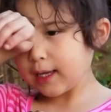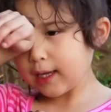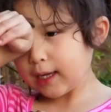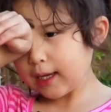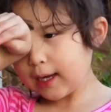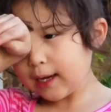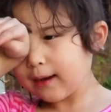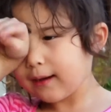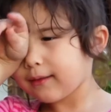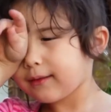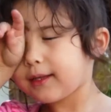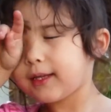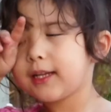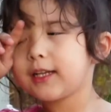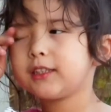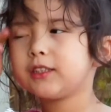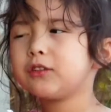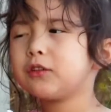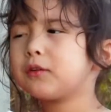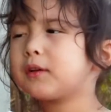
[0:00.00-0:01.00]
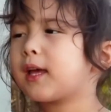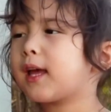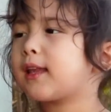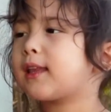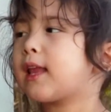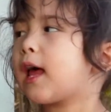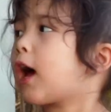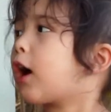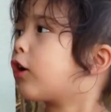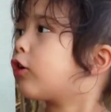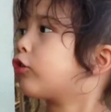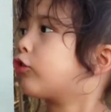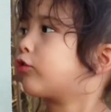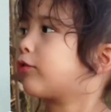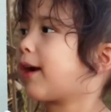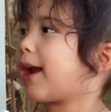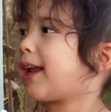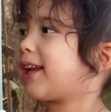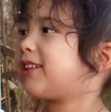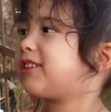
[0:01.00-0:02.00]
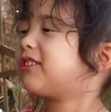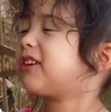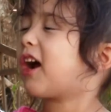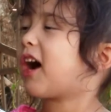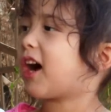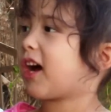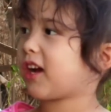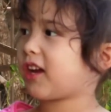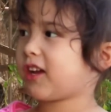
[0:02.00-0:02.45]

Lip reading: How did you get that gray truck?